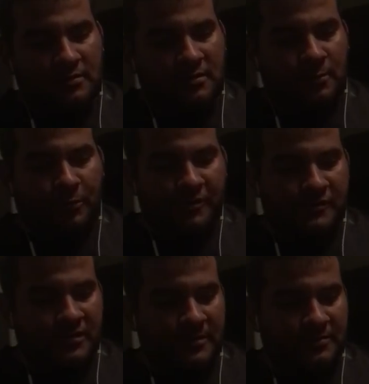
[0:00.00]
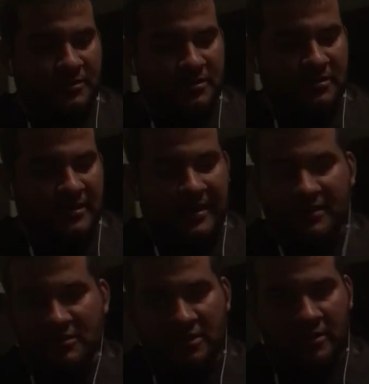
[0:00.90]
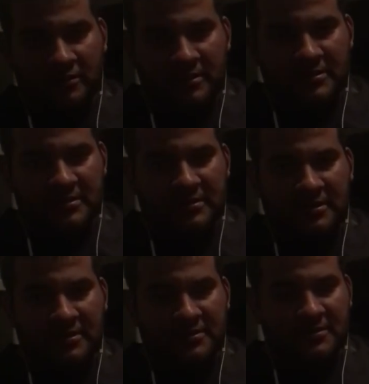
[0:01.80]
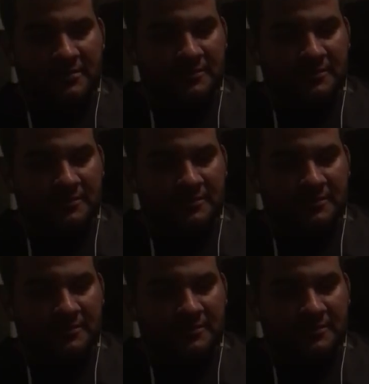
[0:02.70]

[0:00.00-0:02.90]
a pre-trip should take as long as it does.